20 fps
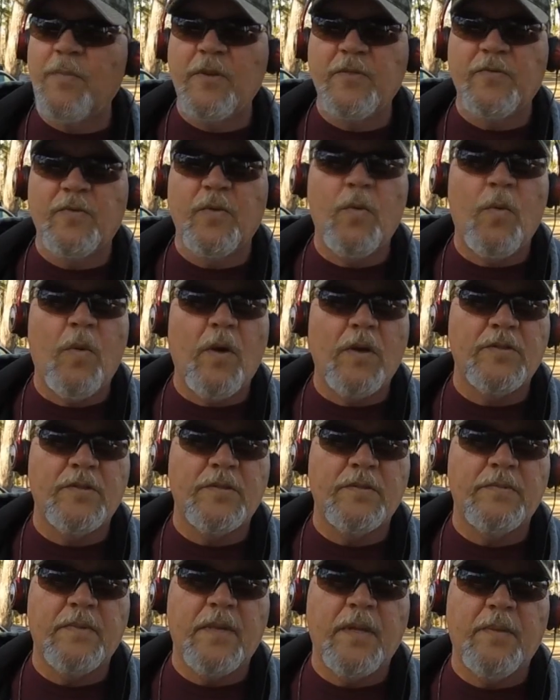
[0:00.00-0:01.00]
so much for
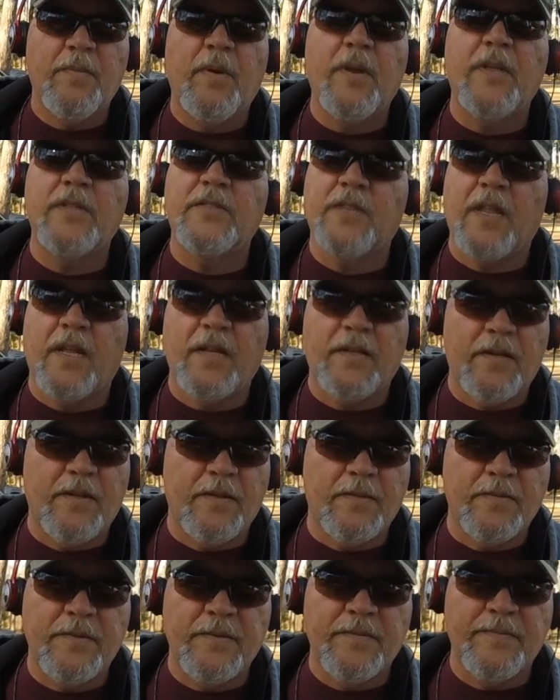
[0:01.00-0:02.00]
watching, and please stay
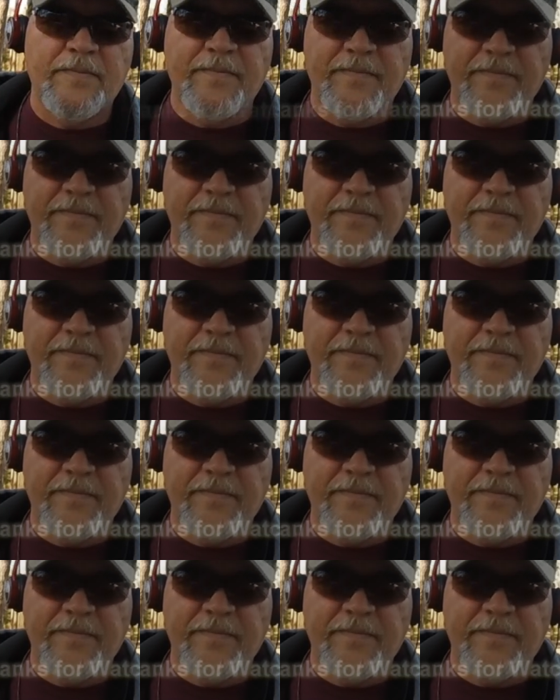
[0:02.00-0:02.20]
tuned.